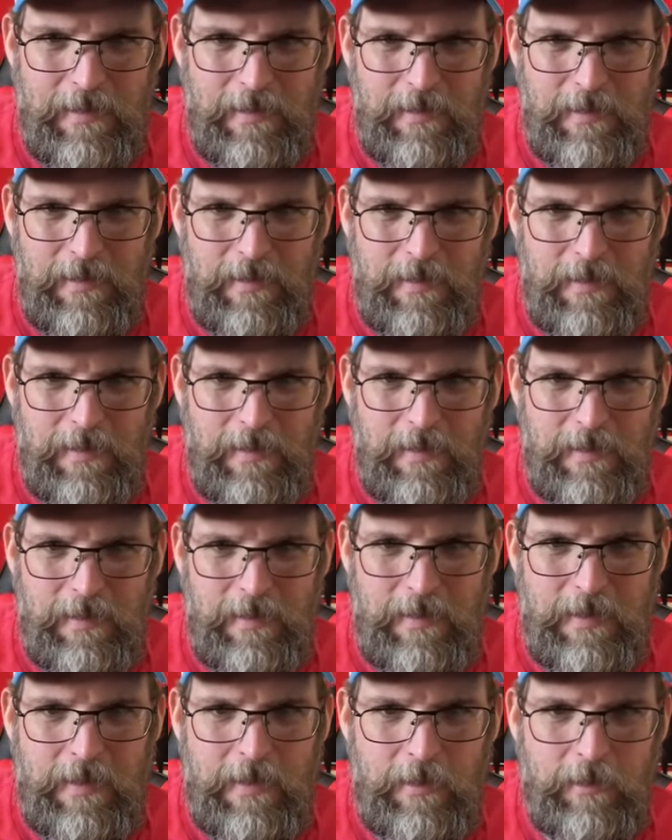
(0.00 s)
And
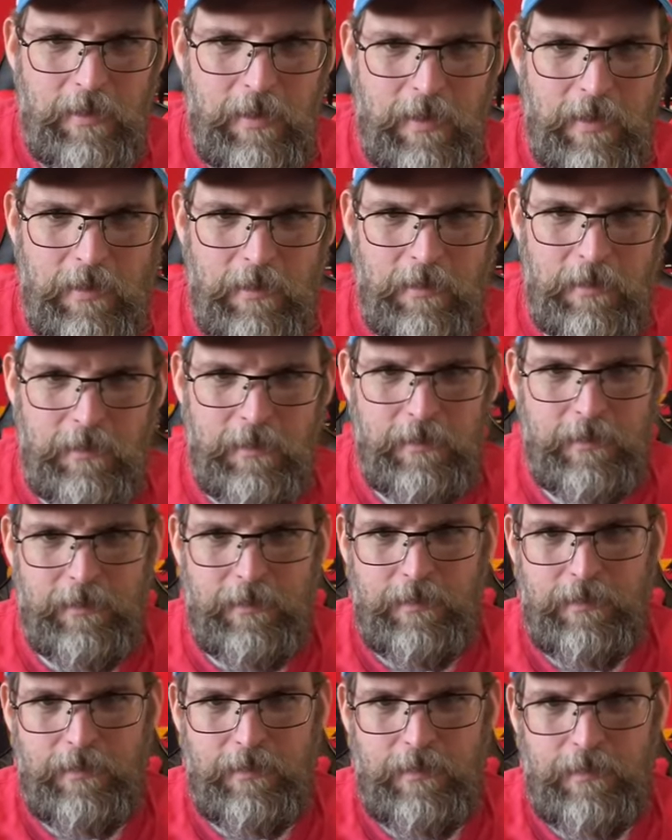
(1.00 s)
there we go.
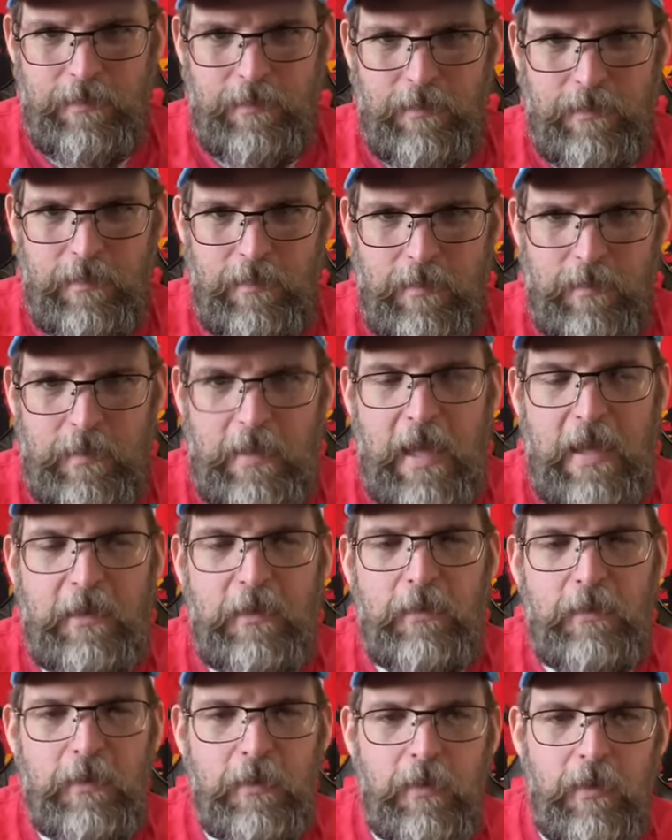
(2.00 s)
Thank you,
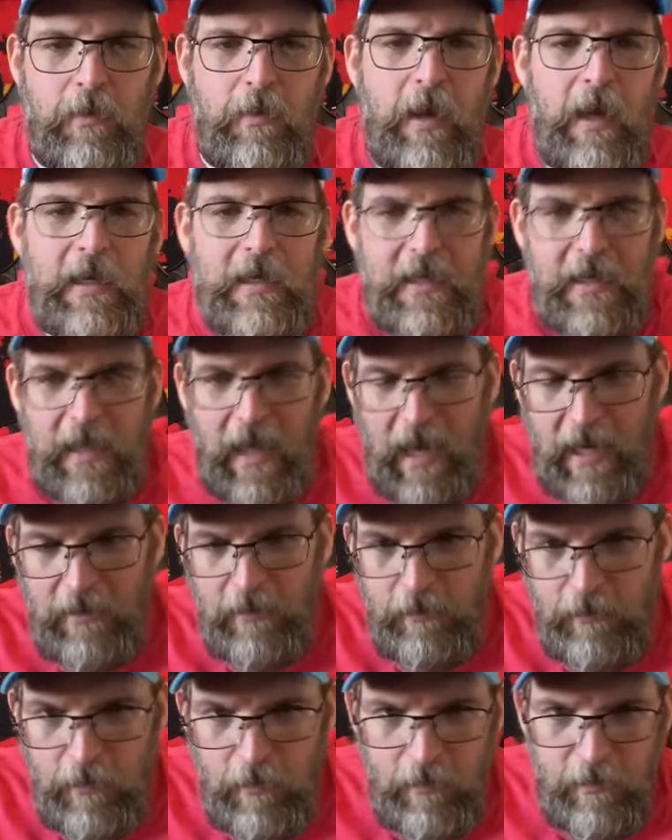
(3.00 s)
Nicole. I don't
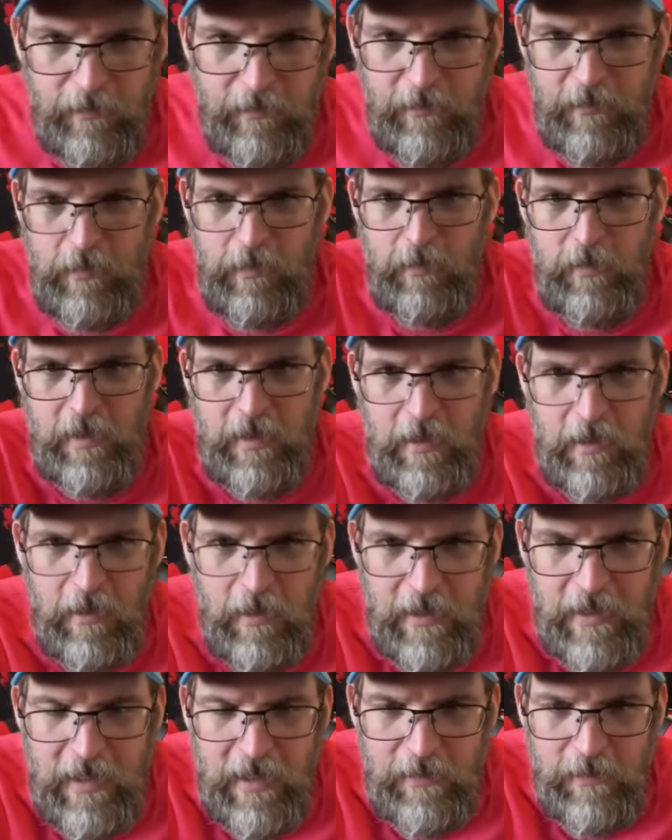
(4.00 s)
know if you can
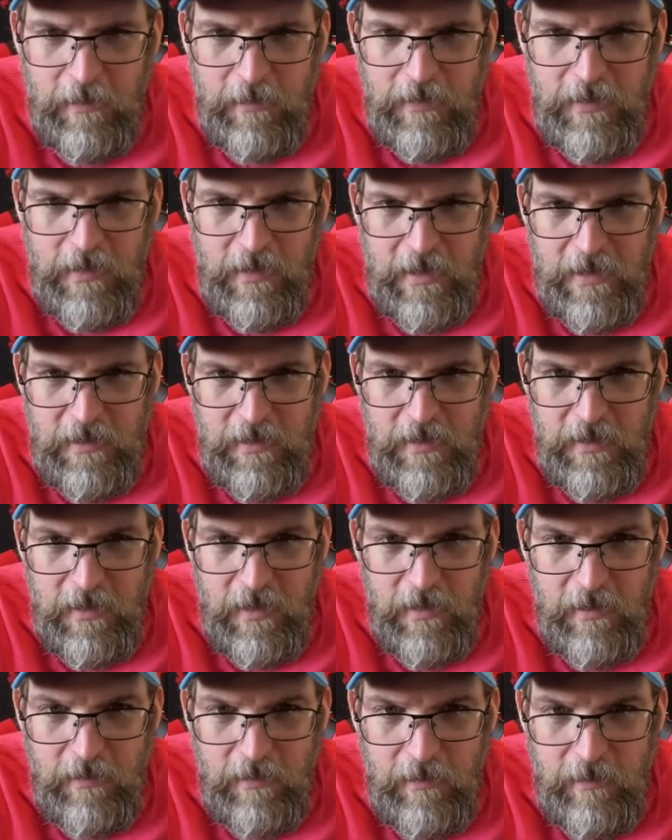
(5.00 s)
click on those links
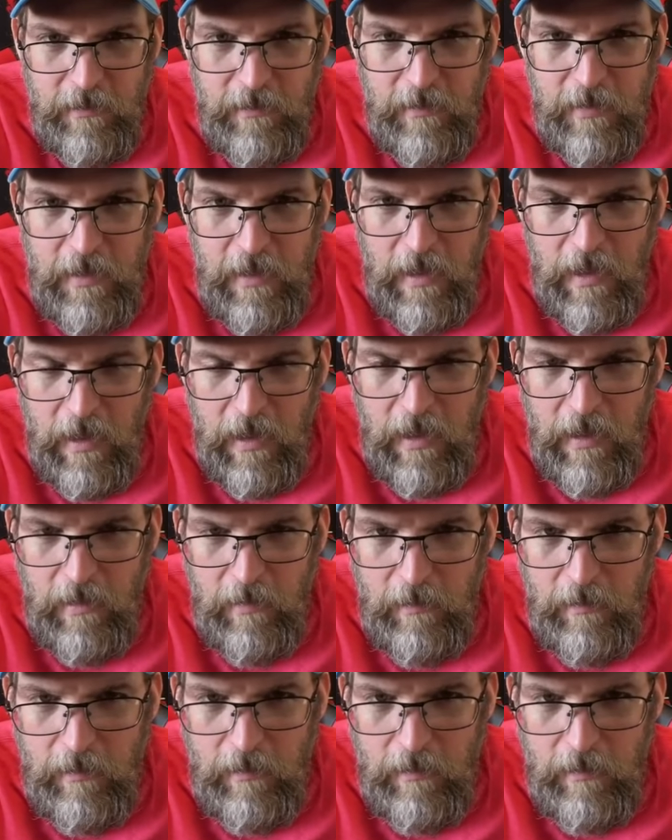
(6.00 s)
though.